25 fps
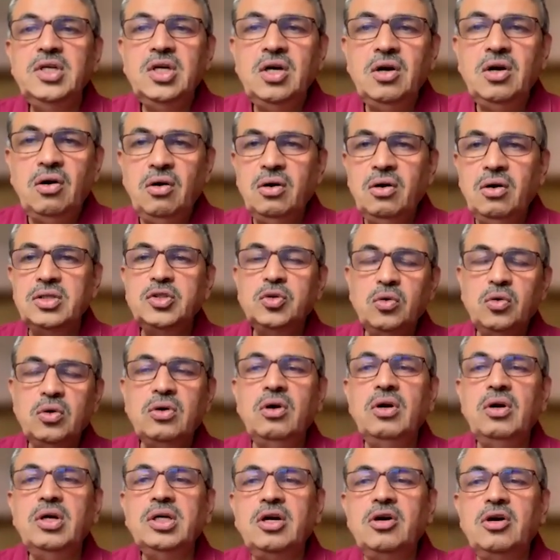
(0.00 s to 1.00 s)
or
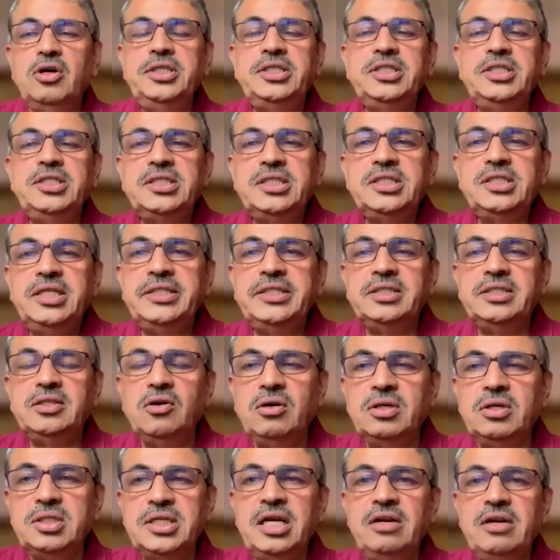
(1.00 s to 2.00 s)
so-called consciousness
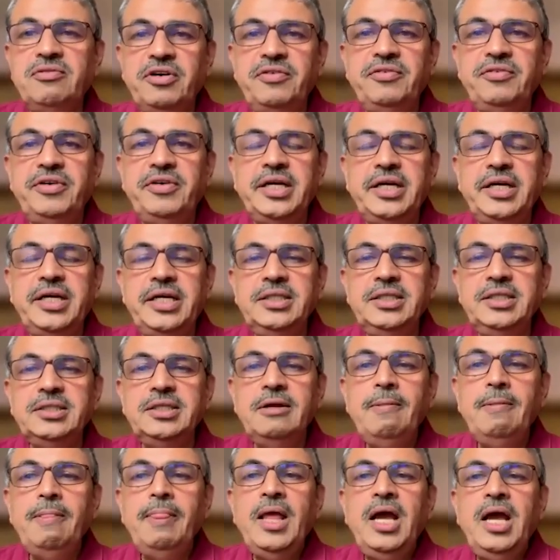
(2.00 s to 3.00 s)
or
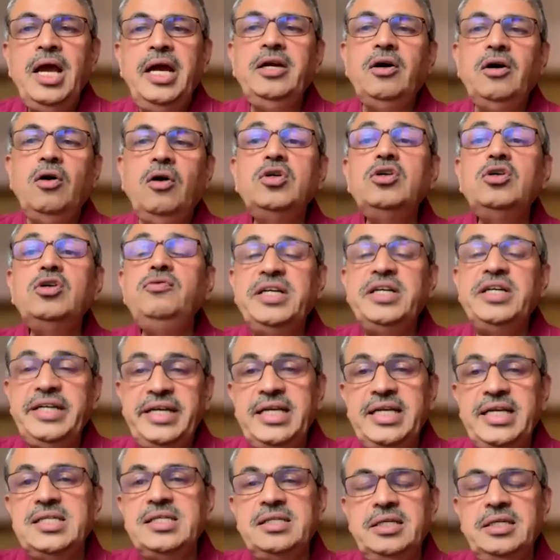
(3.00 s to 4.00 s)
self-awareness, and how to even test